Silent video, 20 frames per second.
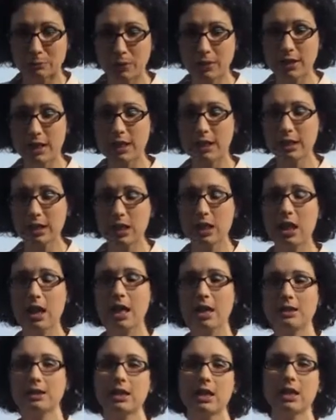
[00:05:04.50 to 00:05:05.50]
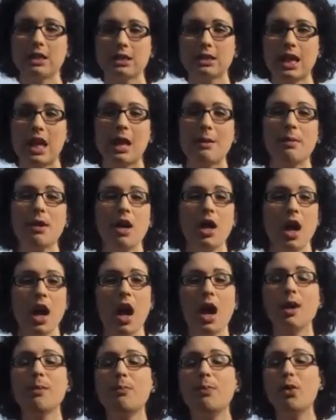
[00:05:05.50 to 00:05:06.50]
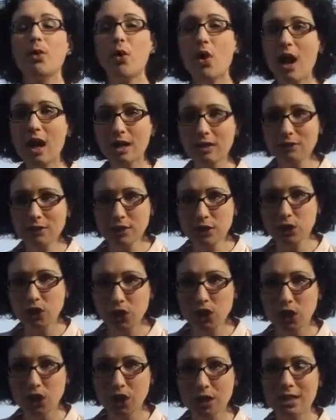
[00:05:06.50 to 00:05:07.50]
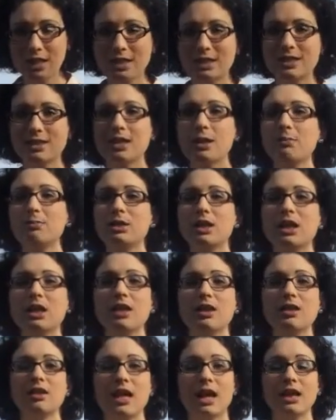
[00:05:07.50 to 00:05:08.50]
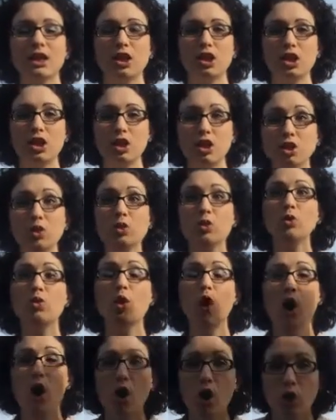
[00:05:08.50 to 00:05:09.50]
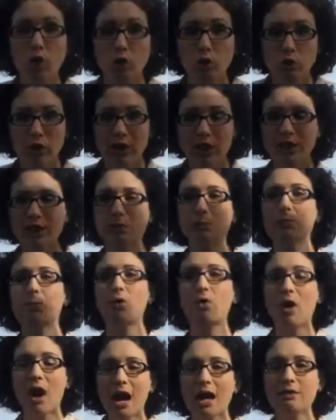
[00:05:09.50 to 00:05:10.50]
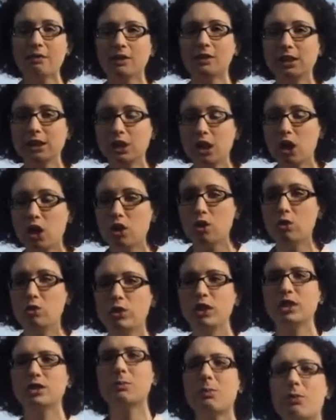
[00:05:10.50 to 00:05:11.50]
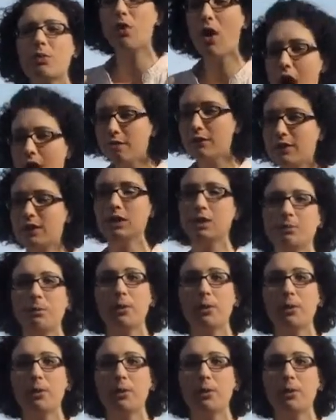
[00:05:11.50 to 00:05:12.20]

about that in class last time. A private good is something that you own. It is privately owned. It's privately